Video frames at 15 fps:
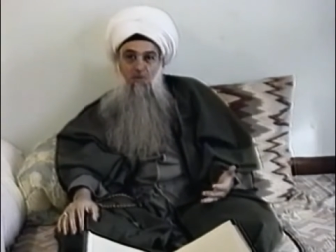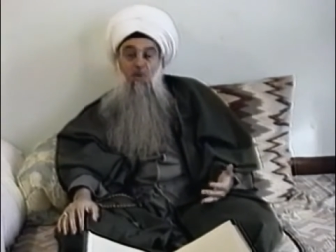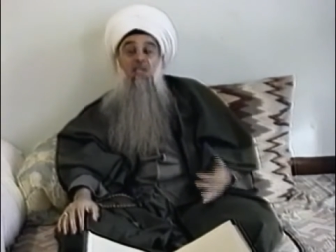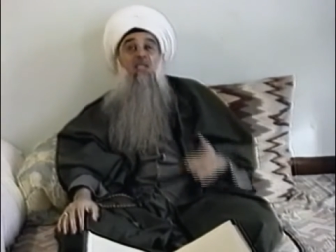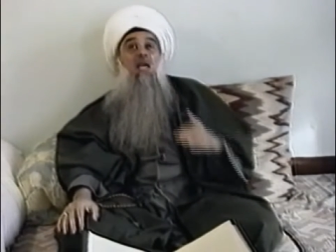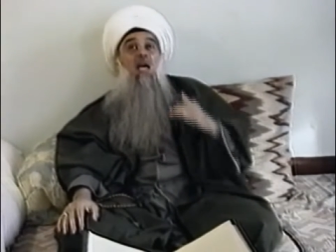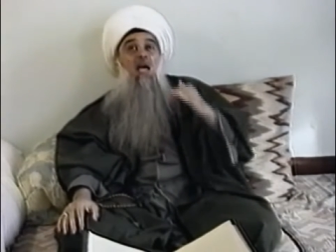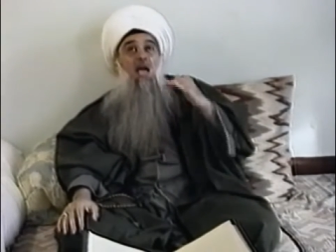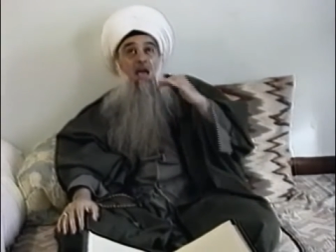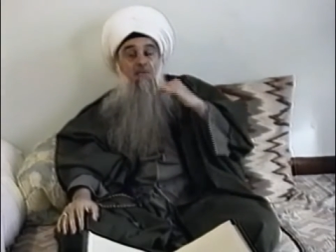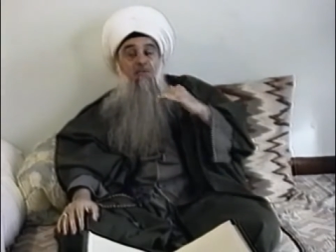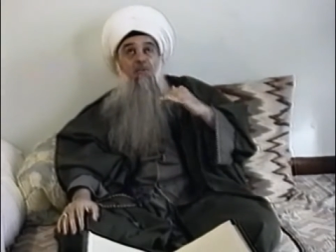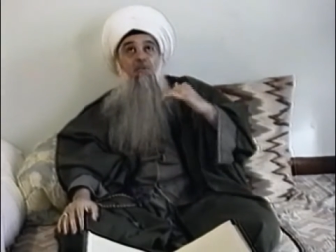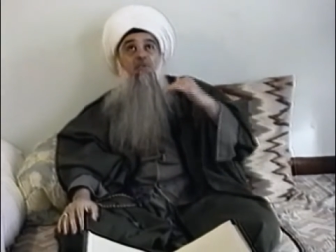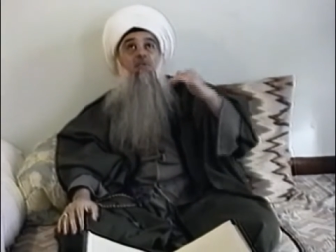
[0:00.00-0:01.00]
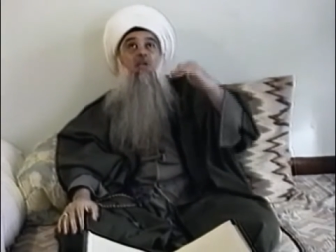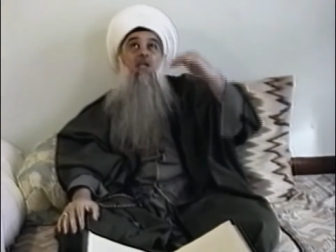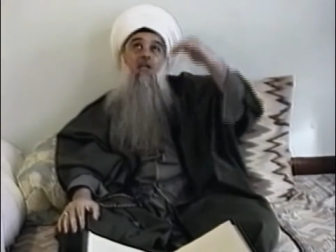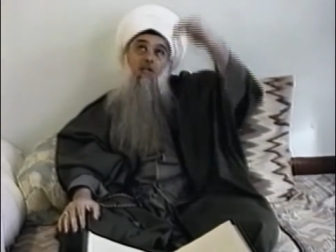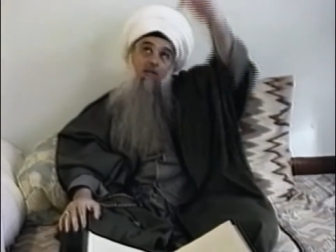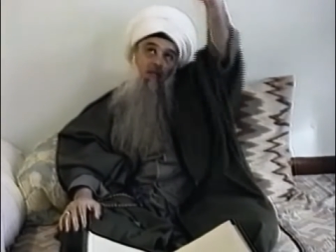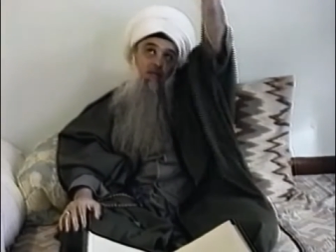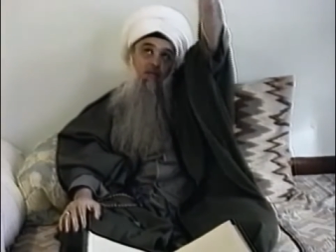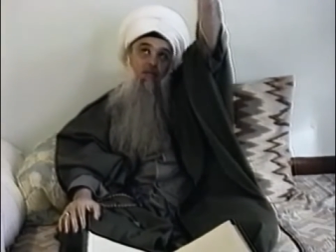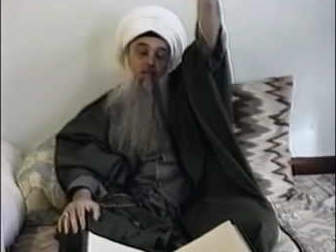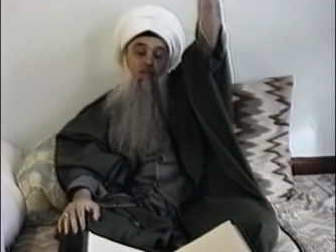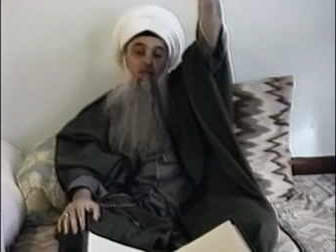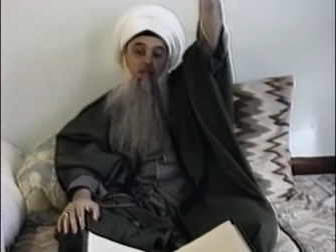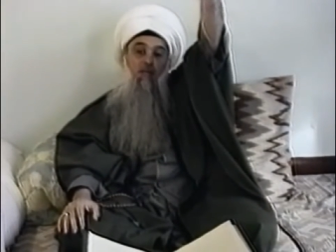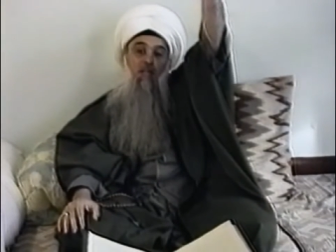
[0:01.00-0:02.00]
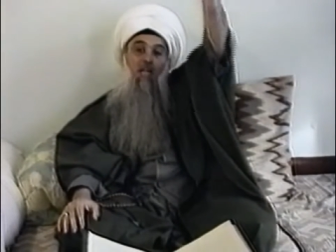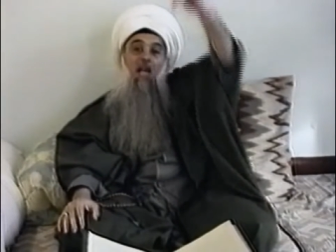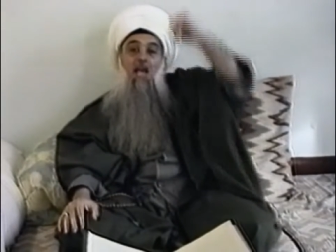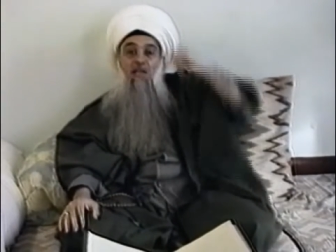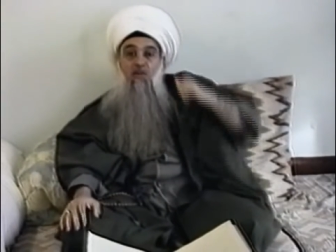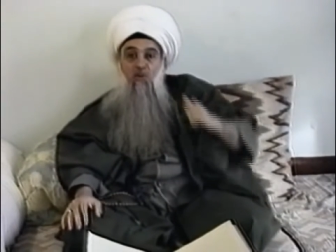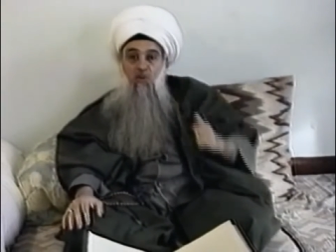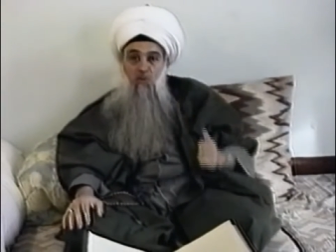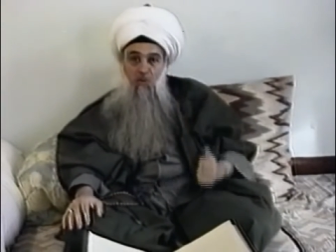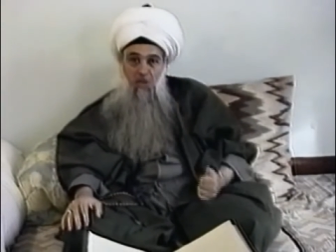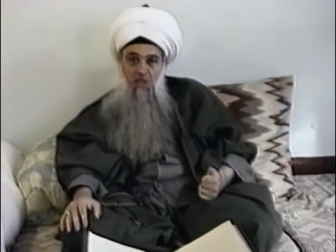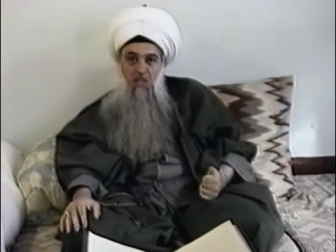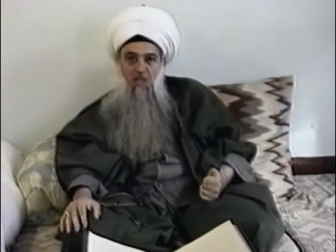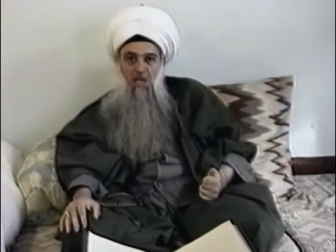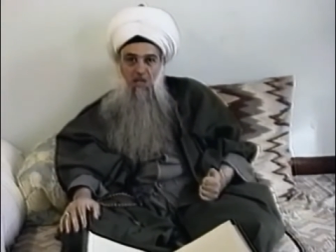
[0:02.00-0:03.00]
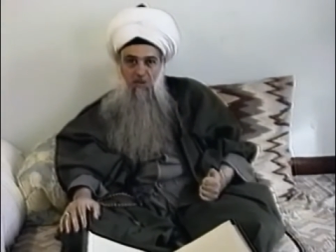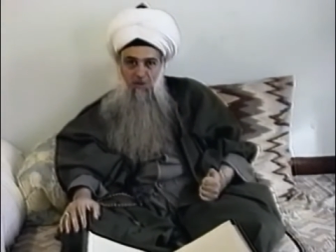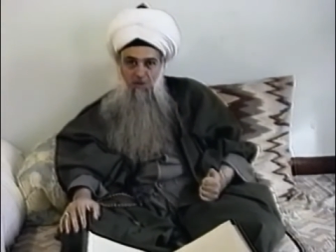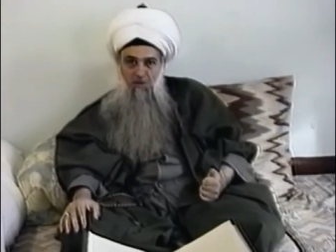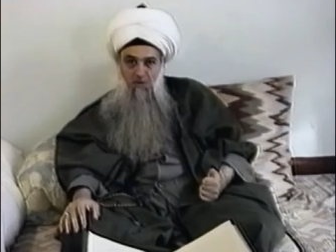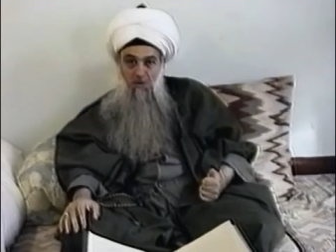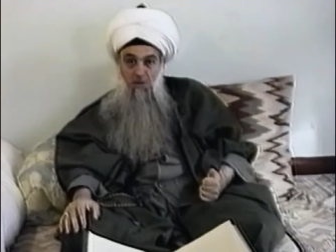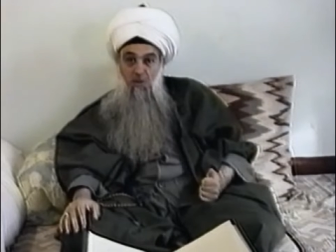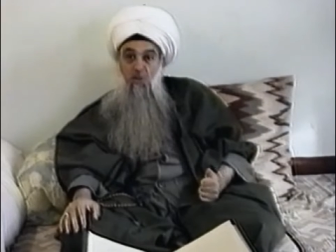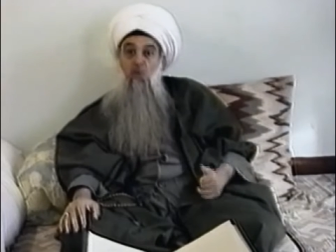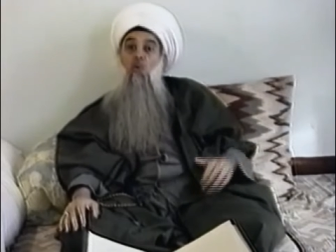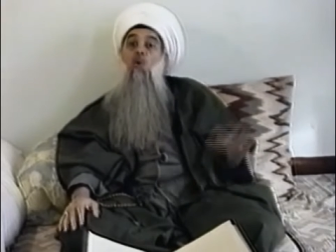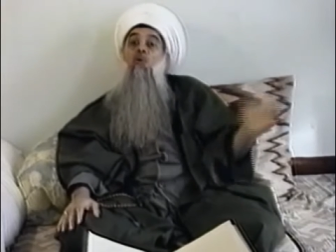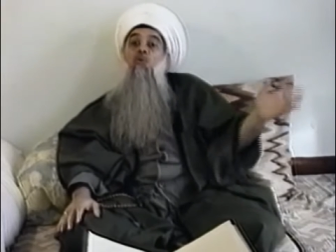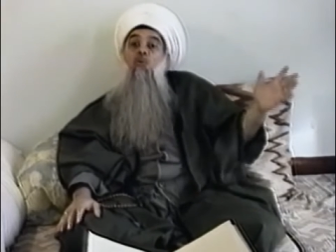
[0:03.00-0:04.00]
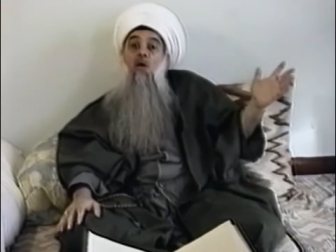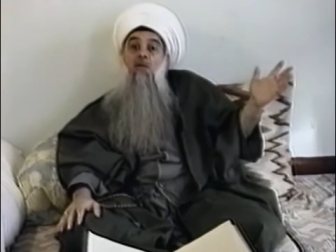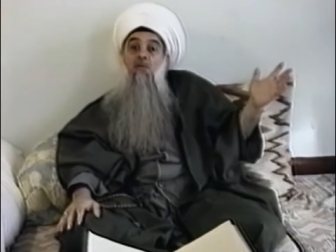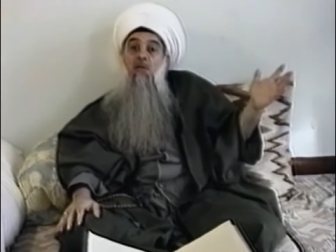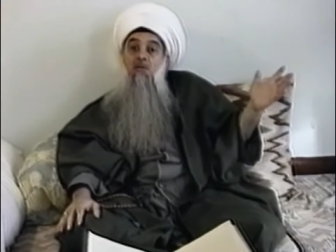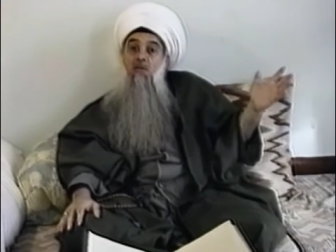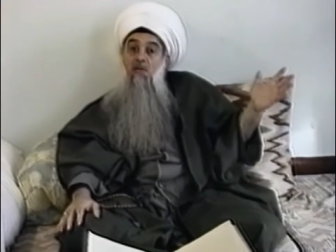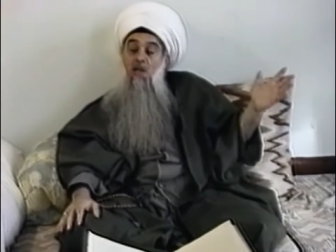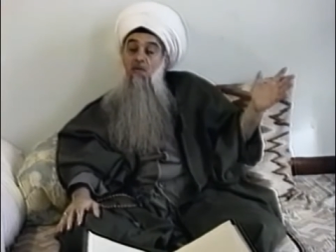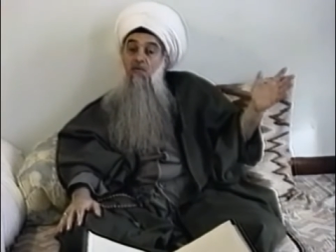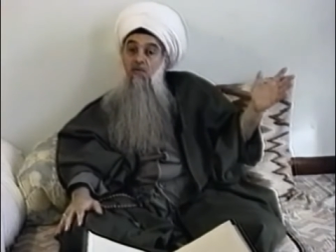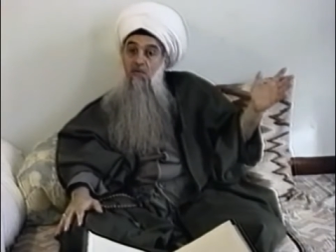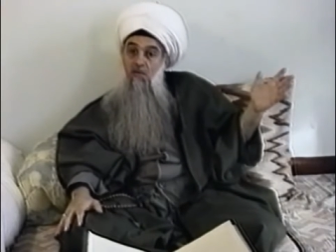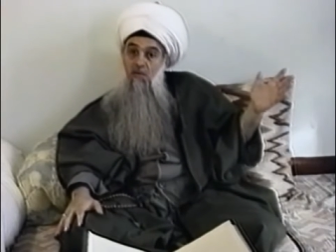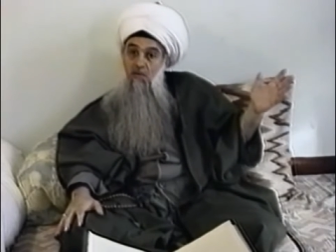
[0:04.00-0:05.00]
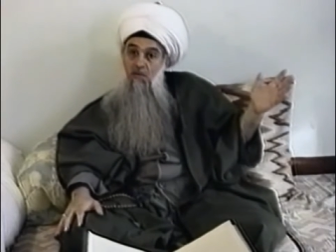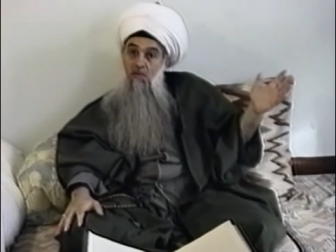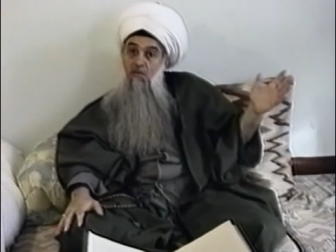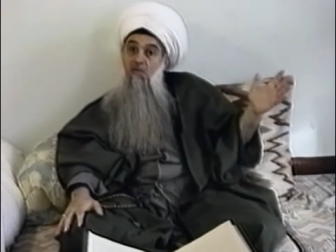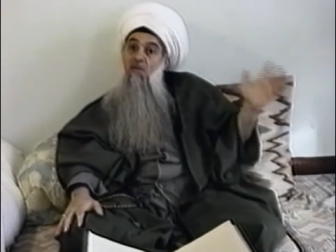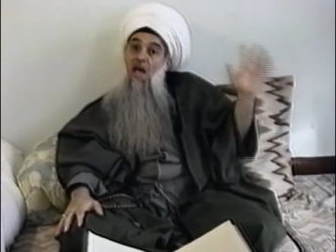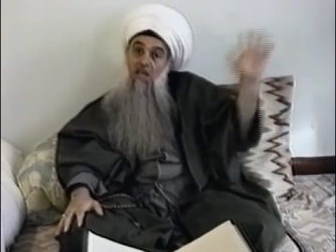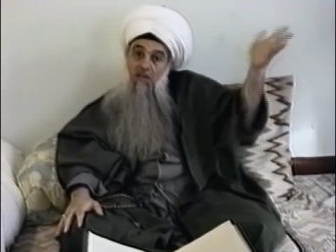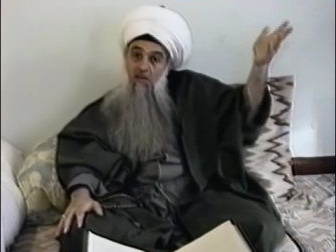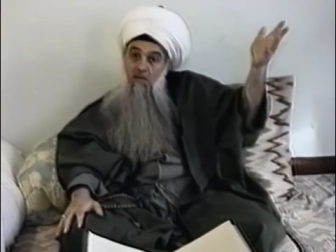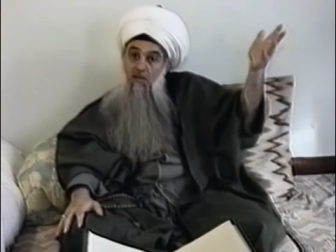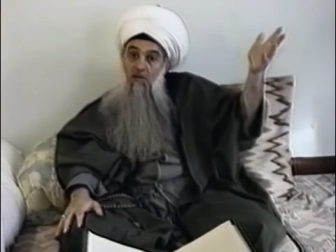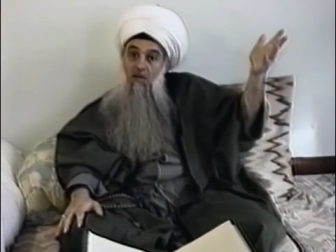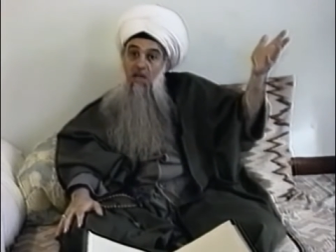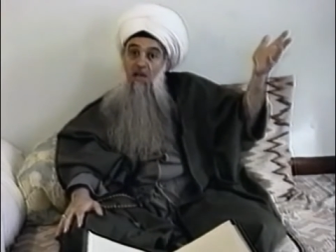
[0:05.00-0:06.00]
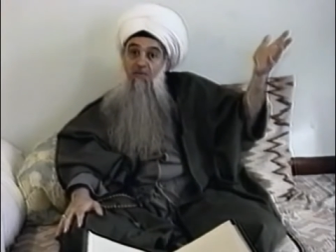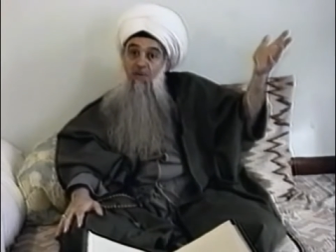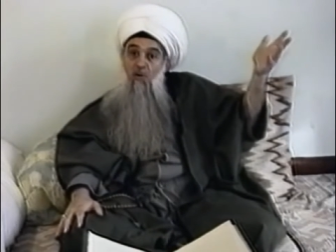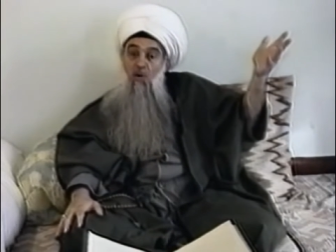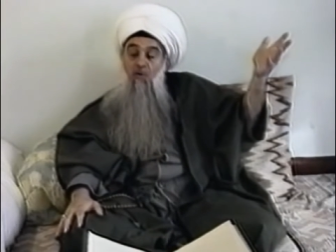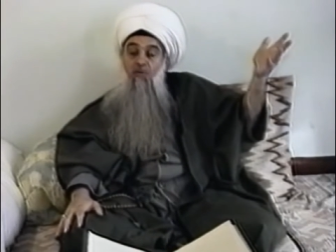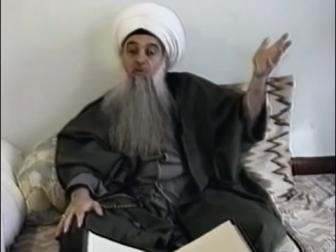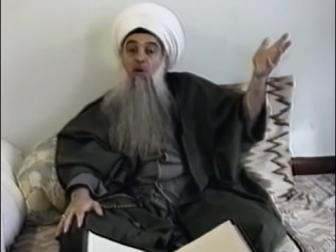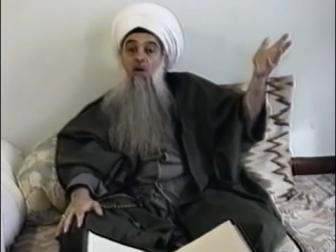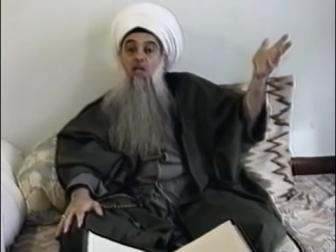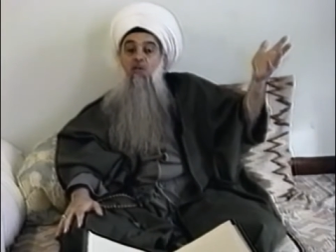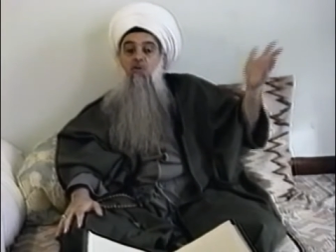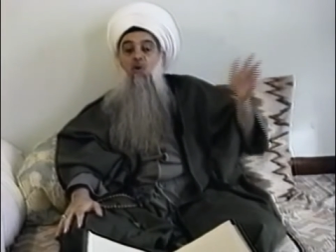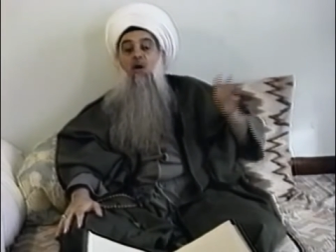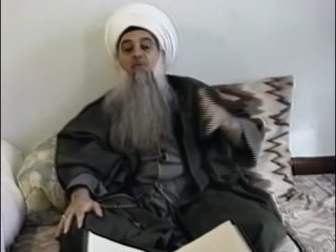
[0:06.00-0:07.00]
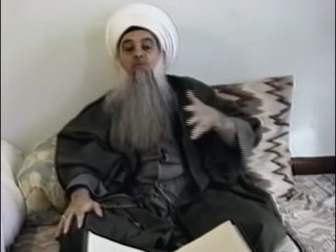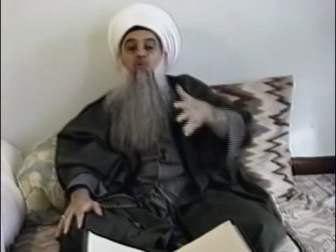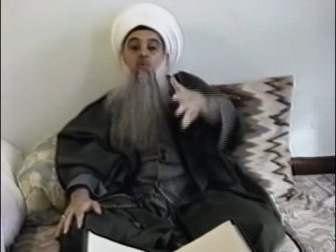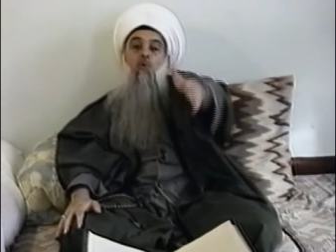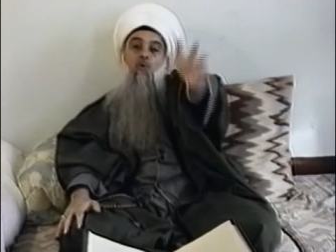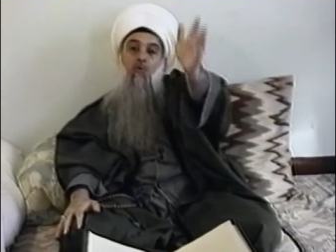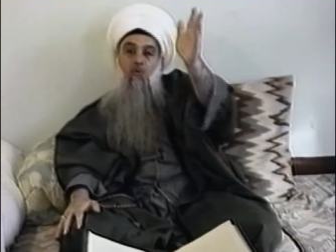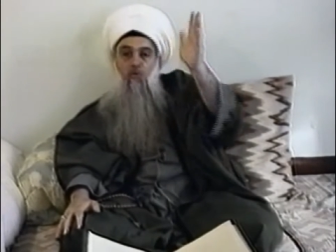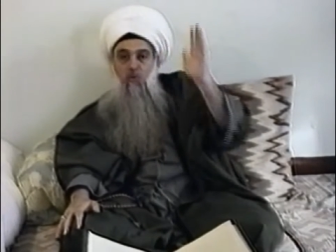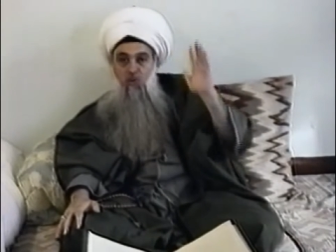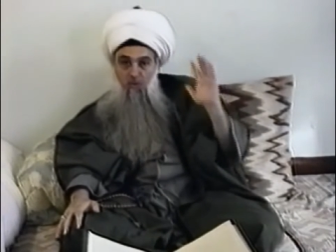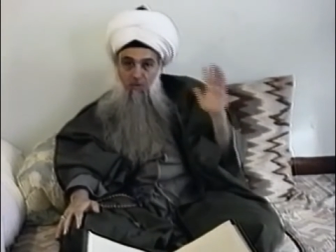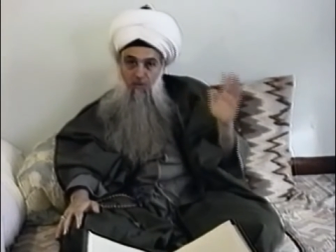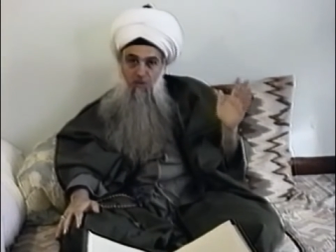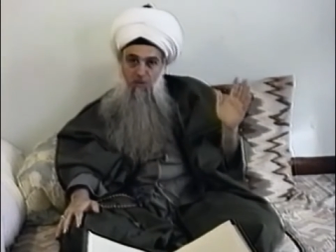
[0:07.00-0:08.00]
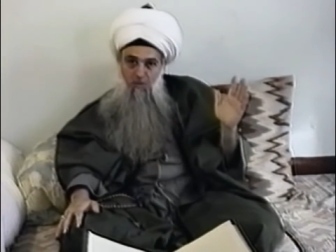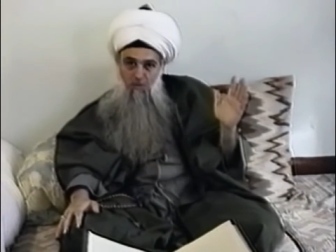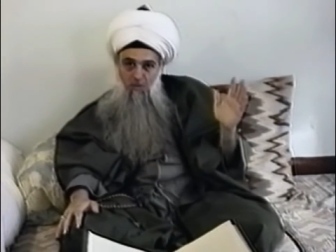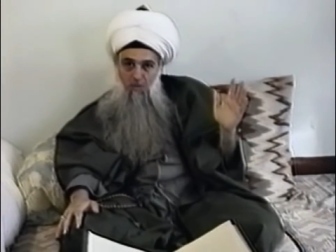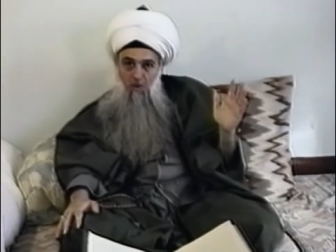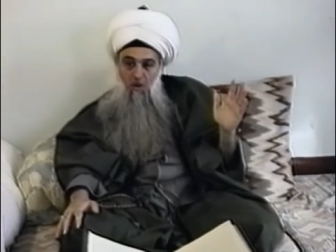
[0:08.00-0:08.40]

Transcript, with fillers: what everything related to the Creator. You want to understand that level of knowledge, you have to go through Sufism.